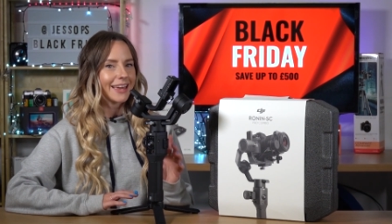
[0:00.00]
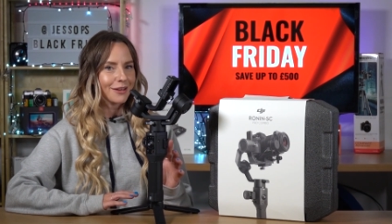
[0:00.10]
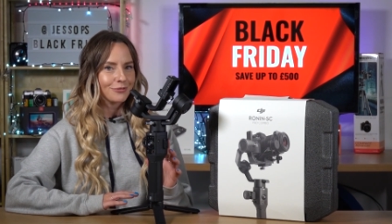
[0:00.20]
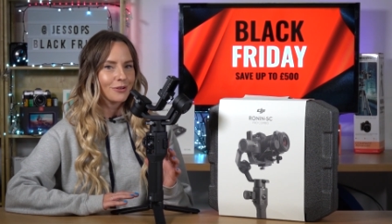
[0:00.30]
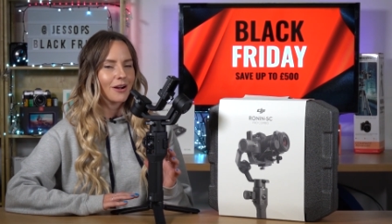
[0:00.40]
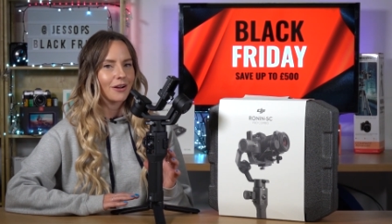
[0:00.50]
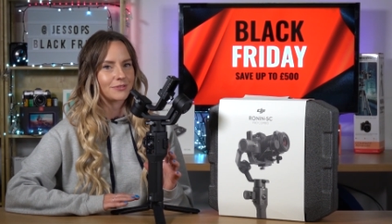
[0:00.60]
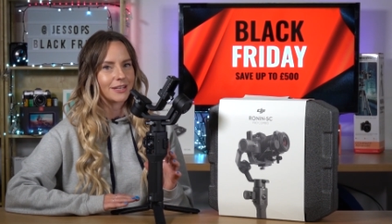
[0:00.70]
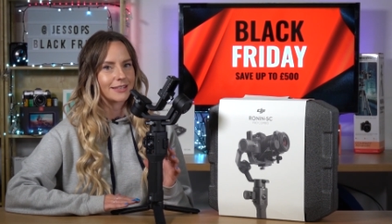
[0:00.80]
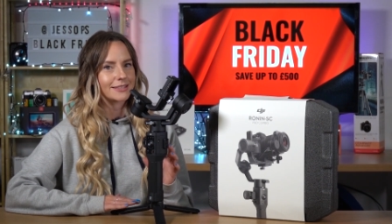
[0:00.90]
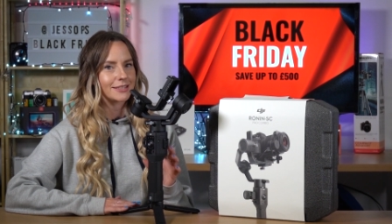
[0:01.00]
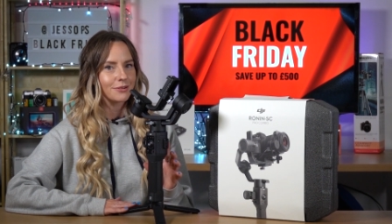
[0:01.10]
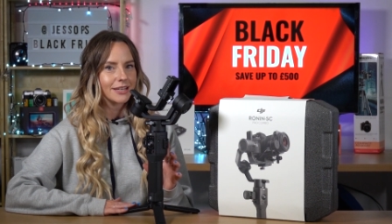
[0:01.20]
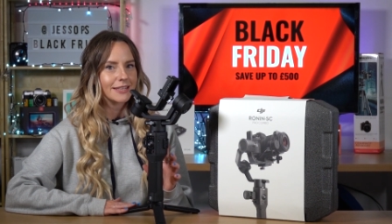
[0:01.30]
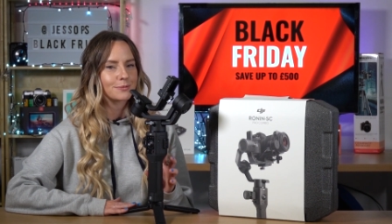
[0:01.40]
If you're after
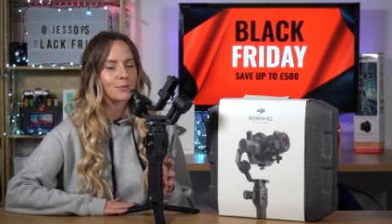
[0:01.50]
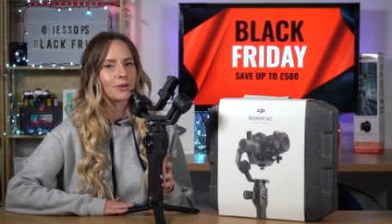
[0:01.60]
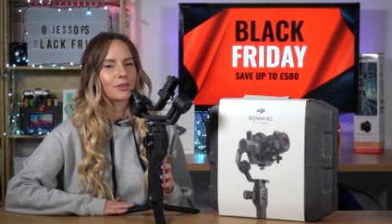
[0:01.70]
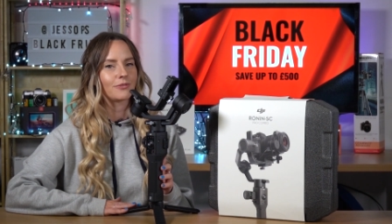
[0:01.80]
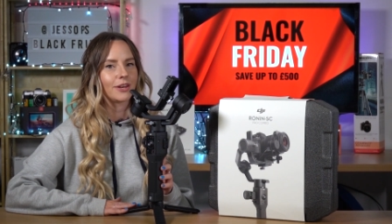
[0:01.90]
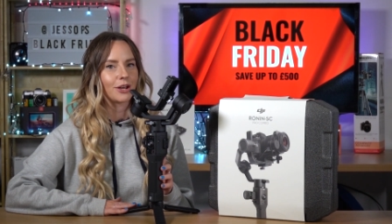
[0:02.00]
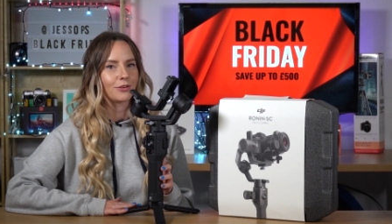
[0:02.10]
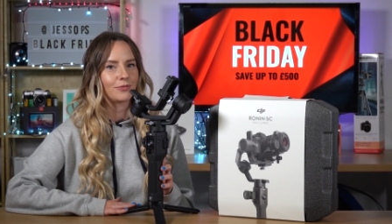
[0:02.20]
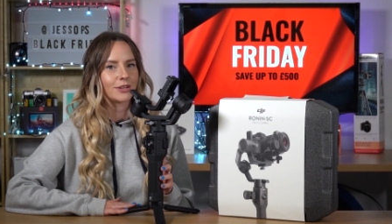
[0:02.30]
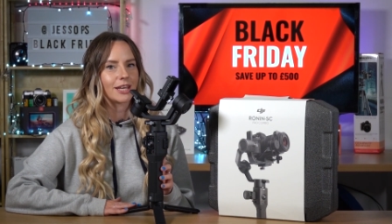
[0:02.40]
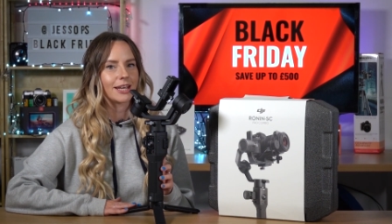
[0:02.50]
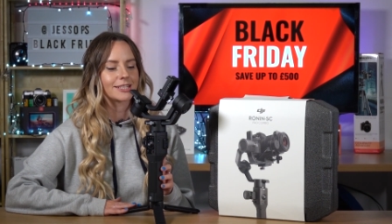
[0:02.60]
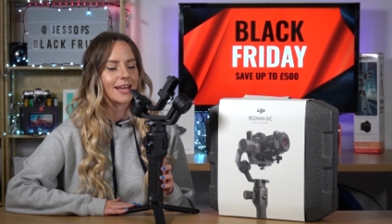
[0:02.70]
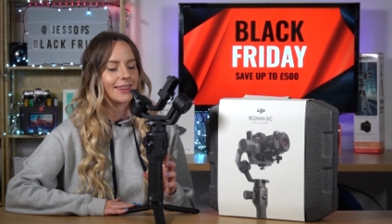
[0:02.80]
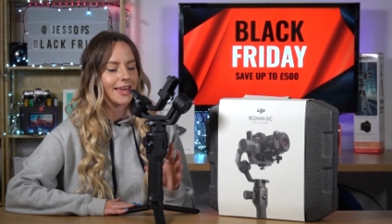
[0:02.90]
silky smooth video
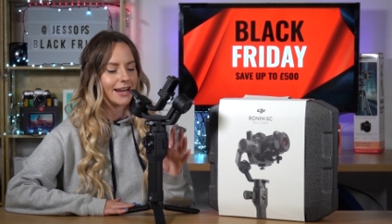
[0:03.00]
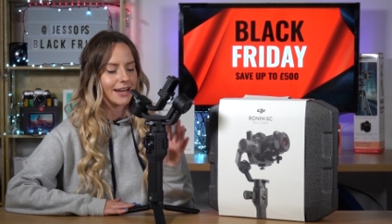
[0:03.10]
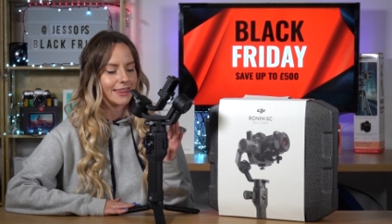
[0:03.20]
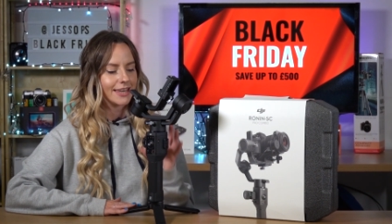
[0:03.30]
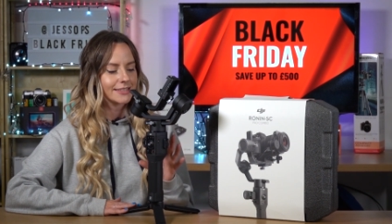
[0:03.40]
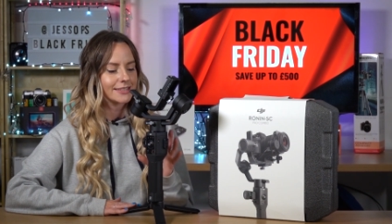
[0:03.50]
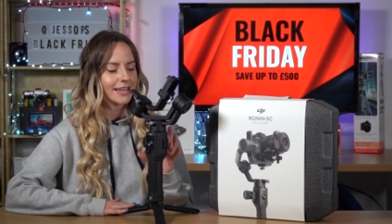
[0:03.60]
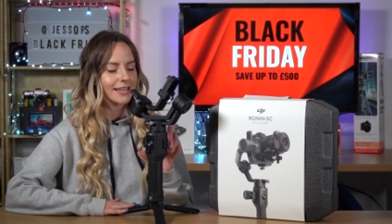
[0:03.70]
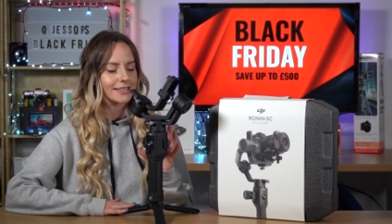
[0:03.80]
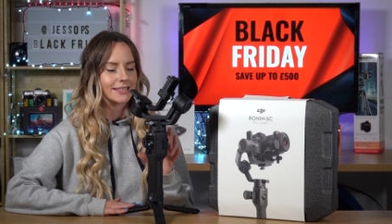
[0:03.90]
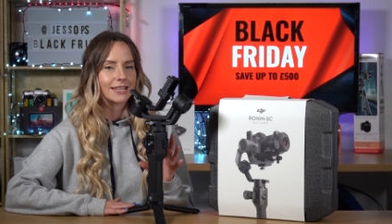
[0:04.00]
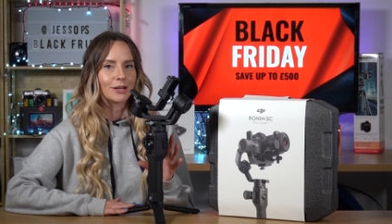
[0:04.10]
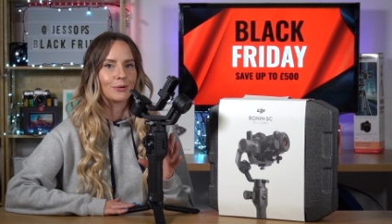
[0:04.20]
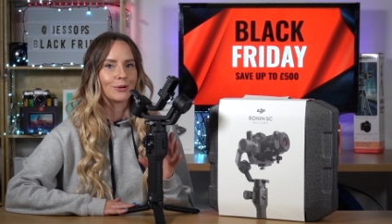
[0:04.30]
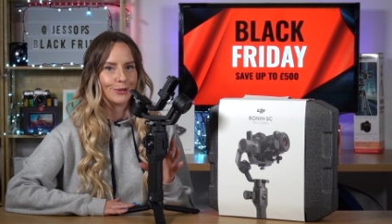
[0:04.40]
footage, then this is a
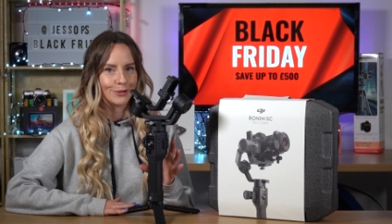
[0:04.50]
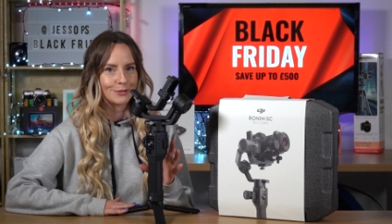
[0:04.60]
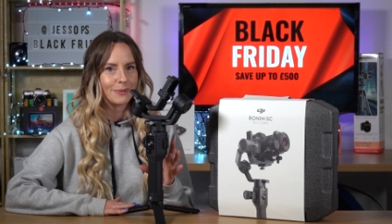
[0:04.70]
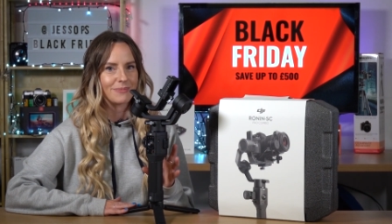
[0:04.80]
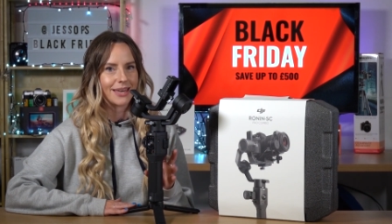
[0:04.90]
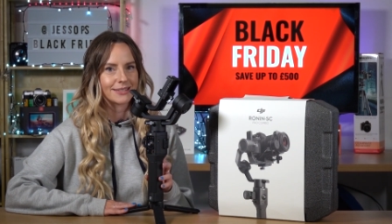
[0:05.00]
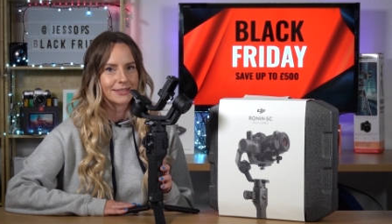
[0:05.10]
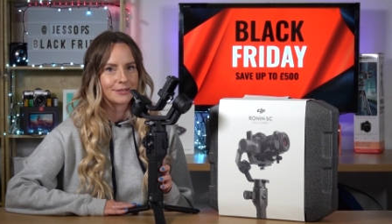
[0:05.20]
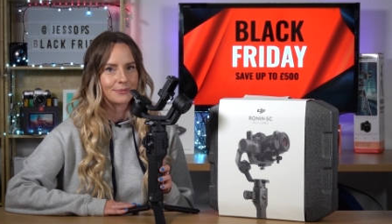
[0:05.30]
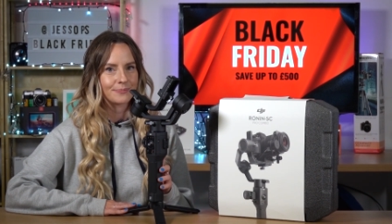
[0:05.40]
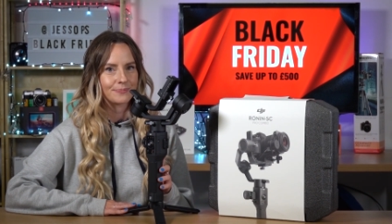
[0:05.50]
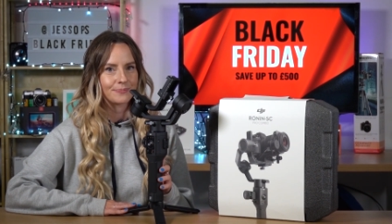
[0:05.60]
deal not to be missed.